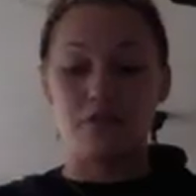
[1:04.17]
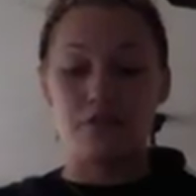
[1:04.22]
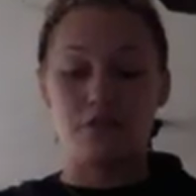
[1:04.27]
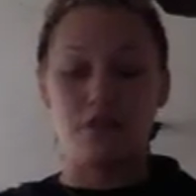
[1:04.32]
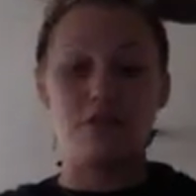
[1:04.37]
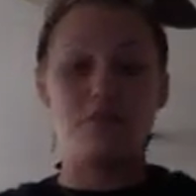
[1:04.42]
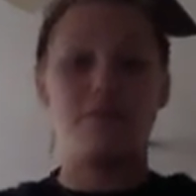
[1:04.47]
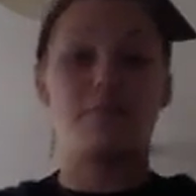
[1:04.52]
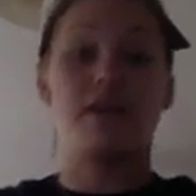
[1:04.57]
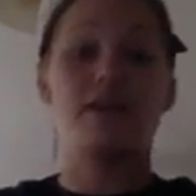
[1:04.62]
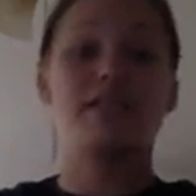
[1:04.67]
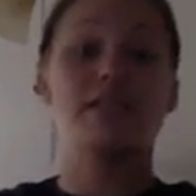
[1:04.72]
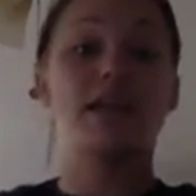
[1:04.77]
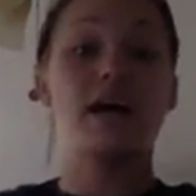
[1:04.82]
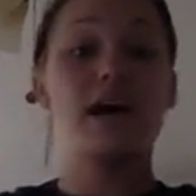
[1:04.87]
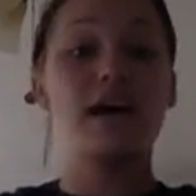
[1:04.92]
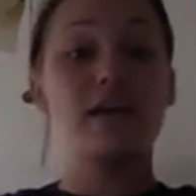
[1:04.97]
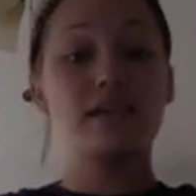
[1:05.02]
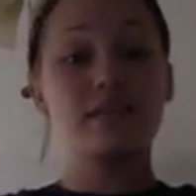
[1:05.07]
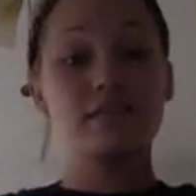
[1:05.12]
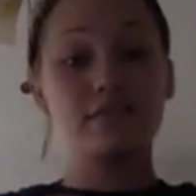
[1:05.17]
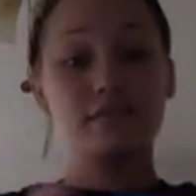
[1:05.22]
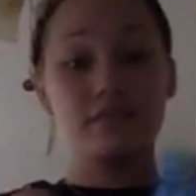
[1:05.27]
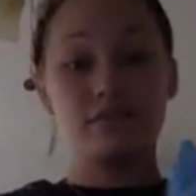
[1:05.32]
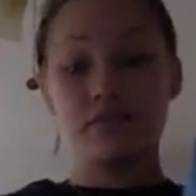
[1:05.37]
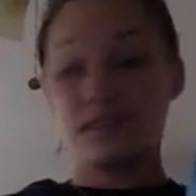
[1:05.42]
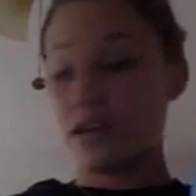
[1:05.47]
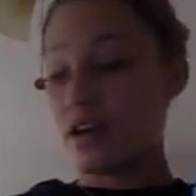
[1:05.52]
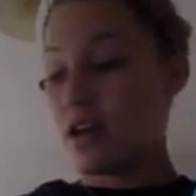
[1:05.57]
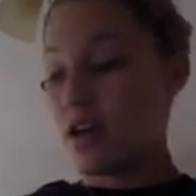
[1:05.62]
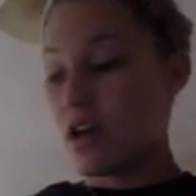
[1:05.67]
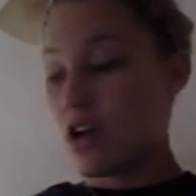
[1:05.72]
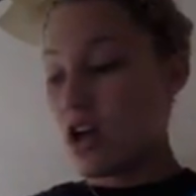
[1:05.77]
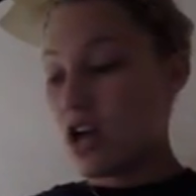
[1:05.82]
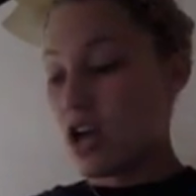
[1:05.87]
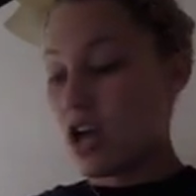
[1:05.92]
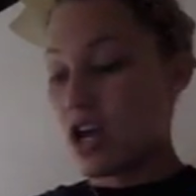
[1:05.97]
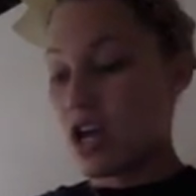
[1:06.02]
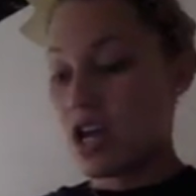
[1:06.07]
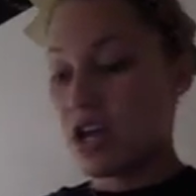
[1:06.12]
with your BSI.
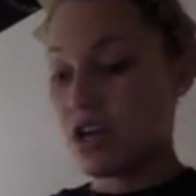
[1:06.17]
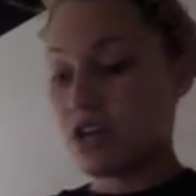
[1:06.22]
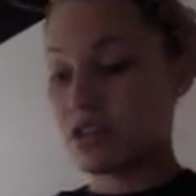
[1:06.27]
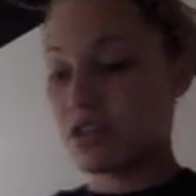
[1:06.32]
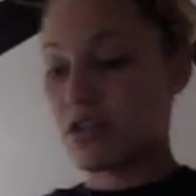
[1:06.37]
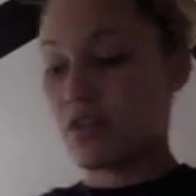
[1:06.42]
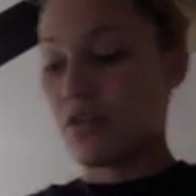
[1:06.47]
It's